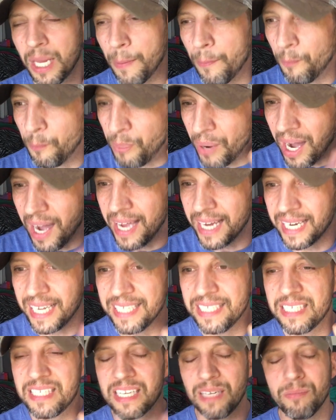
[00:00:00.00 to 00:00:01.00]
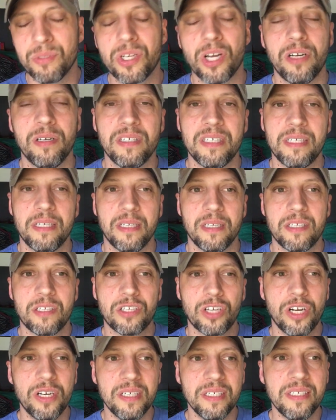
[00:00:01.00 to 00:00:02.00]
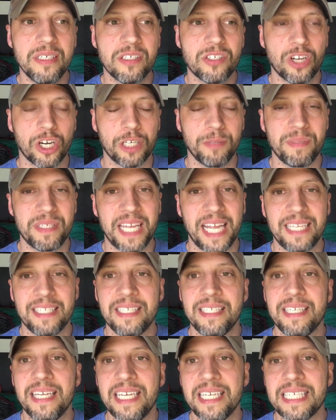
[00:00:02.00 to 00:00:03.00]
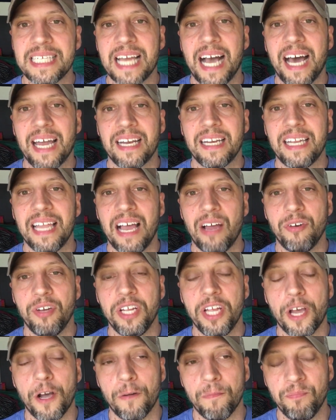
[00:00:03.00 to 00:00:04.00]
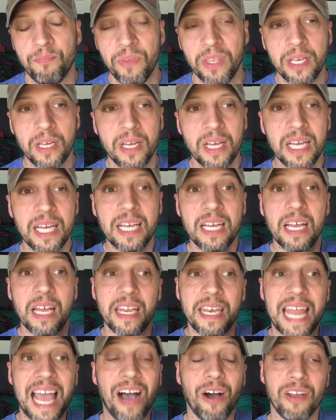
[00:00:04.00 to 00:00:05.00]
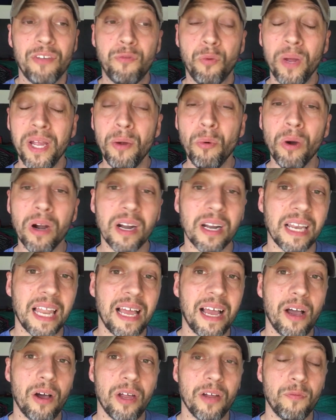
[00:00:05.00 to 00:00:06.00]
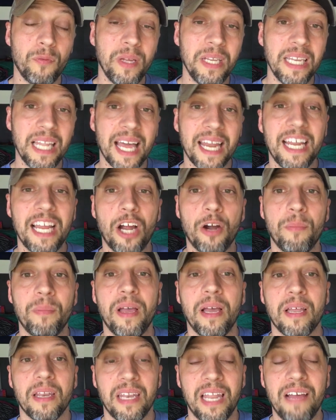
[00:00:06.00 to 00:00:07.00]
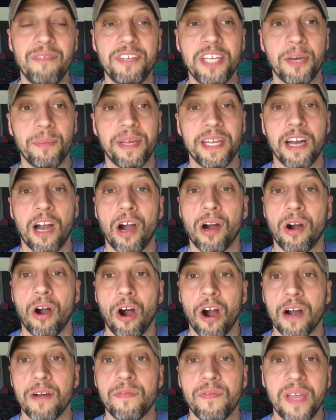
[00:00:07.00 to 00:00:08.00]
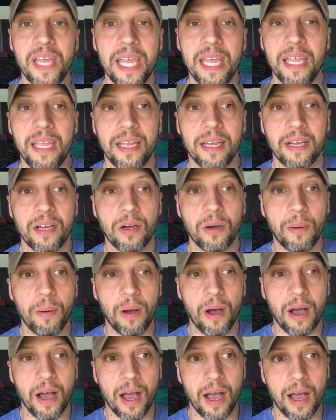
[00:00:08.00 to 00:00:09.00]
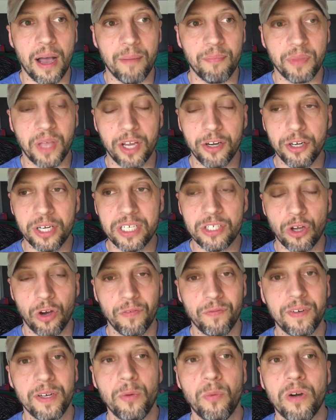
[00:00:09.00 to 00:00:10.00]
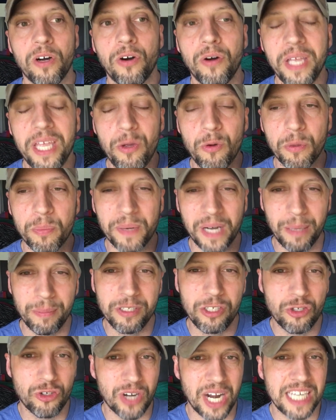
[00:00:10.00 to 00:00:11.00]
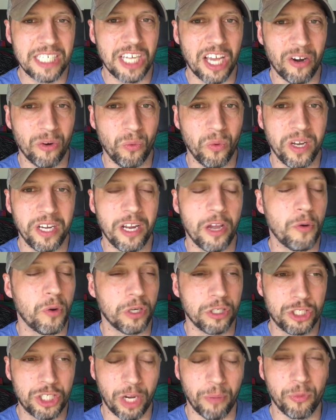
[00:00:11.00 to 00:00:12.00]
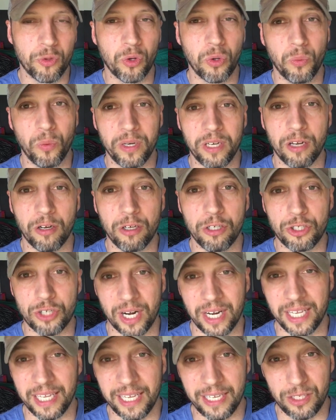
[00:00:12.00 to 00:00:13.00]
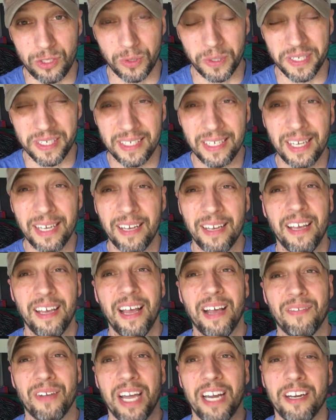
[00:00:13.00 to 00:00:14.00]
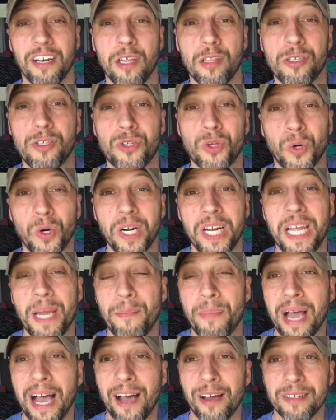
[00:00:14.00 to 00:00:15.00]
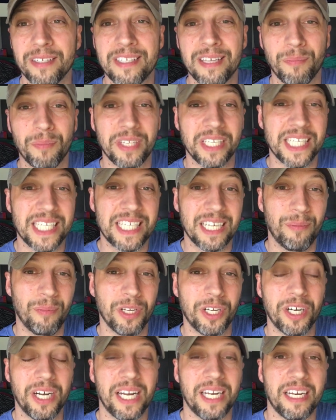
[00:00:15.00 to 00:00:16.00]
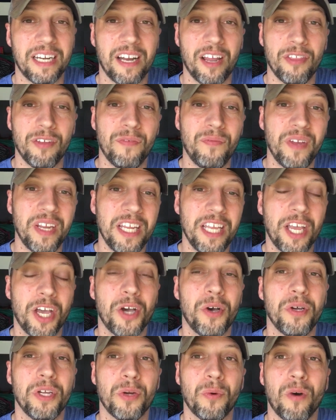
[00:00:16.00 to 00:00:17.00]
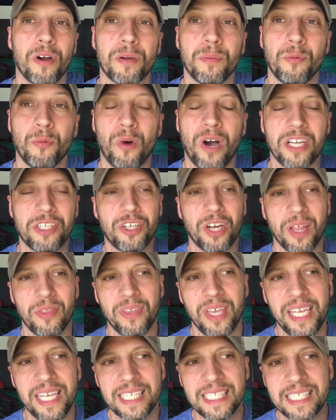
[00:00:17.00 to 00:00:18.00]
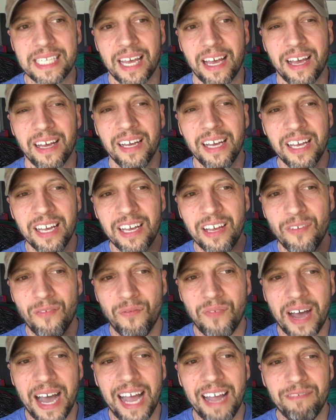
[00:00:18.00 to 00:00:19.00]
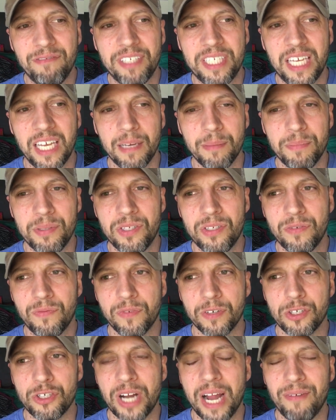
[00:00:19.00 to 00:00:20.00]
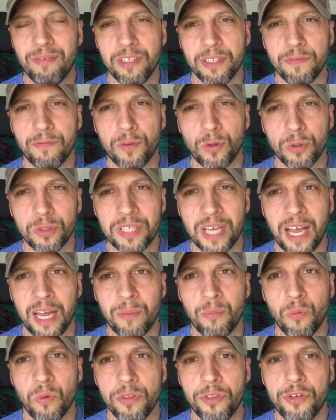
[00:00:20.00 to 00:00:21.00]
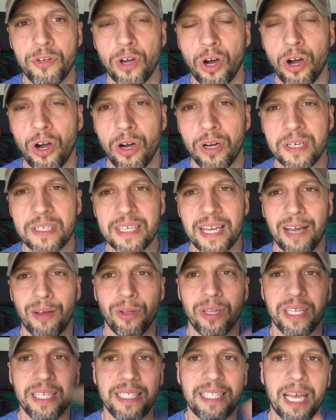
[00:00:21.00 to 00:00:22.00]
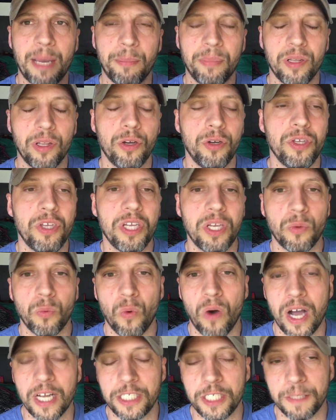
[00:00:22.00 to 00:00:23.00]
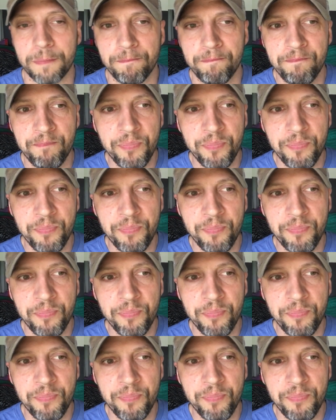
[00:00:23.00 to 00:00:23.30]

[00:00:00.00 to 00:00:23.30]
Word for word: but in some certain certain circumstances, he is not allowed to go. Now, if we were allowed, if we let him left him in our RV um, under his own free will, he would probably scratch out a window or jump through a window to try to get to us. I've got another story about something similar in another video. You're welcome to watch it. I think it's uh, five tips for traveling full time with dogs. I'll link that below. You can watch it.